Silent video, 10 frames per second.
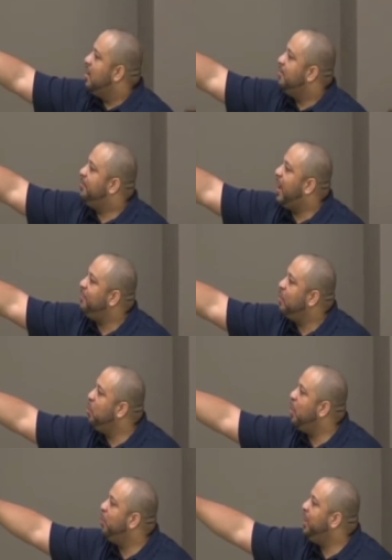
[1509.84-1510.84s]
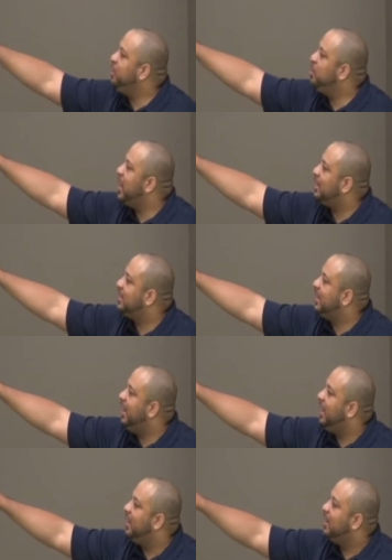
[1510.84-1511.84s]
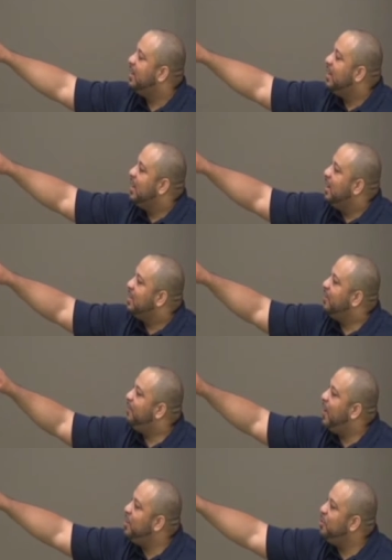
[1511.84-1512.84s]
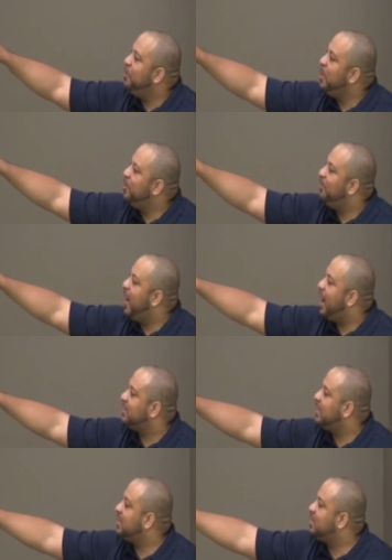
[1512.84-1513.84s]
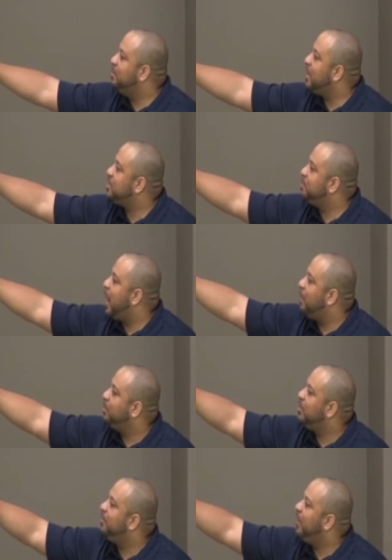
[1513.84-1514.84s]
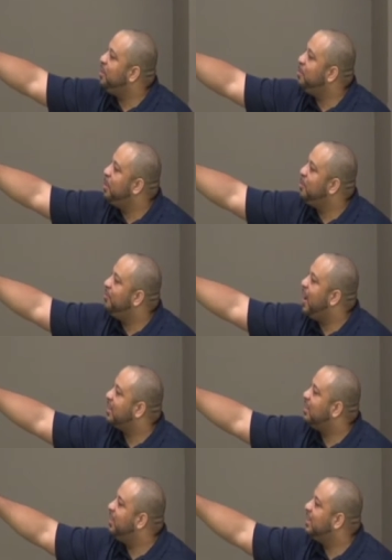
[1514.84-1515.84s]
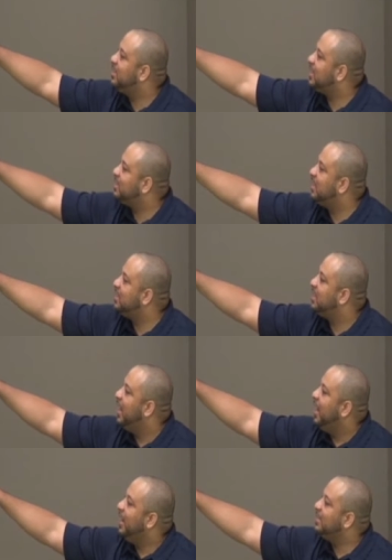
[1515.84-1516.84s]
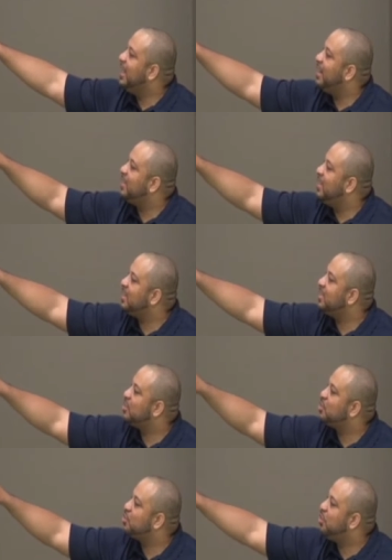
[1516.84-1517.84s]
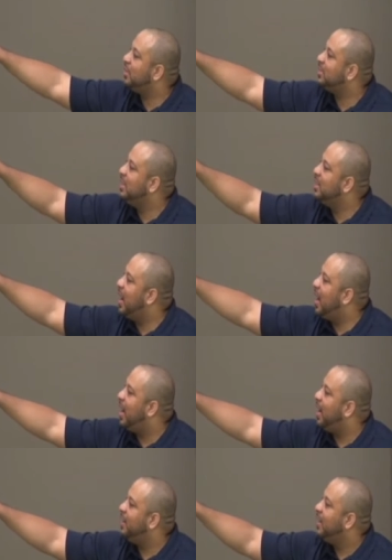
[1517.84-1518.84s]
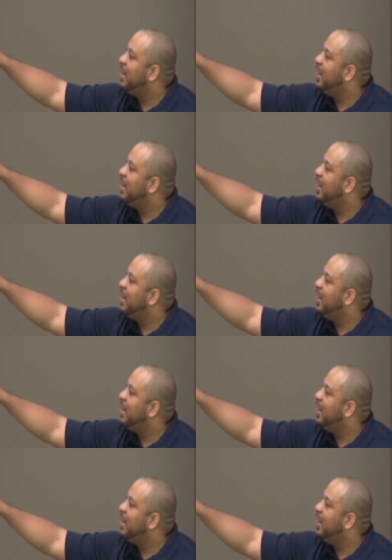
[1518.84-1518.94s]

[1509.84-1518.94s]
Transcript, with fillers: Faith in what we do not see. The fundamental fact, this is the message Bible, the fundamental fact of existence is that this is trust in God.